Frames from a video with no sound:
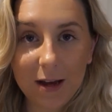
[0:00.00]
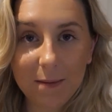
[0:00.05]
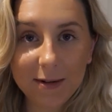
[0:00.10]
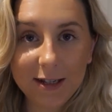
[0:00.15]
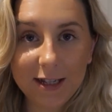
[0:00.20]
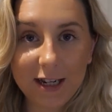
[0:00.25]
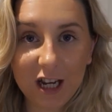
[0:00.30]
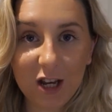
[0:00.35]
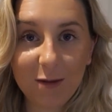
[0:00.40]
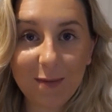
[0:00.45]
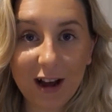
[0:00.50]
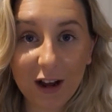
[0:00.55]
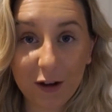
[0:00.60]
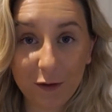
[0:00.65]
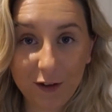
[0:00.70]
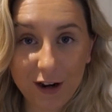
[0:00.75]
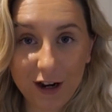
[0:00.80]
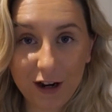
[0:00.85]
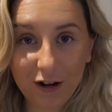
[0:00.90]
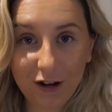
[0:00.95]
sticky back
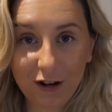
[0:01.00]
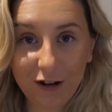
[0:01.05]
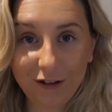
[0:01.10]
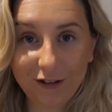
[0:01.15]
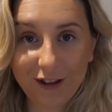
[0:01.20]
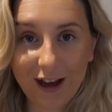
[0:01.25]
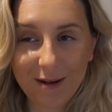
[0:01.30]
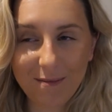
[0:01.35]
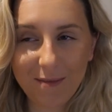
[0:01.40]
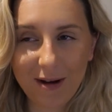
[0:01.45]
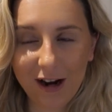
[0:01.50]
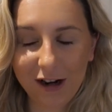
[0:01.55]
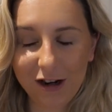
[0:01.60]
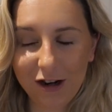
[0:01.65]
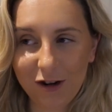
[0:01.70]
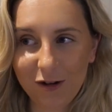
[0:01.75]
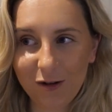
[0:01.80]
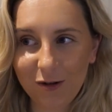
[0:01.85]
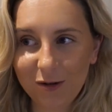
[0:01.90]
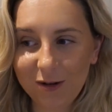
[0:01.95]
vinyl that I might
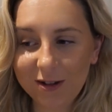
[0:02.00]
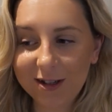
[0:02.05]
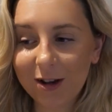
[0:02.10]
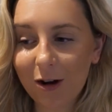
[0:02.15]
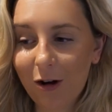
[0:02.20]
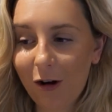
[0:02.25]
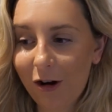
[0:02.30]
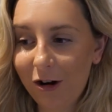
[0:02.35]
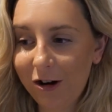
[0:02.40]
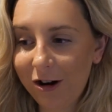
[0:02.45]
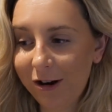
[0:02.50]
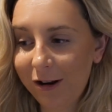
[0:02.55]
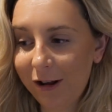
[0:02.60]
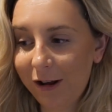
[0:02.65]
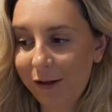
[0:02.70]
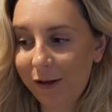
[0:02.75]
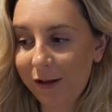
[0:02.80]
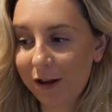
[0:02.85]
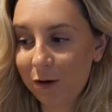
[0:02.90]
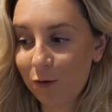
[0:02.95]
use on
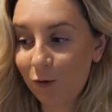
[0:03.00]
the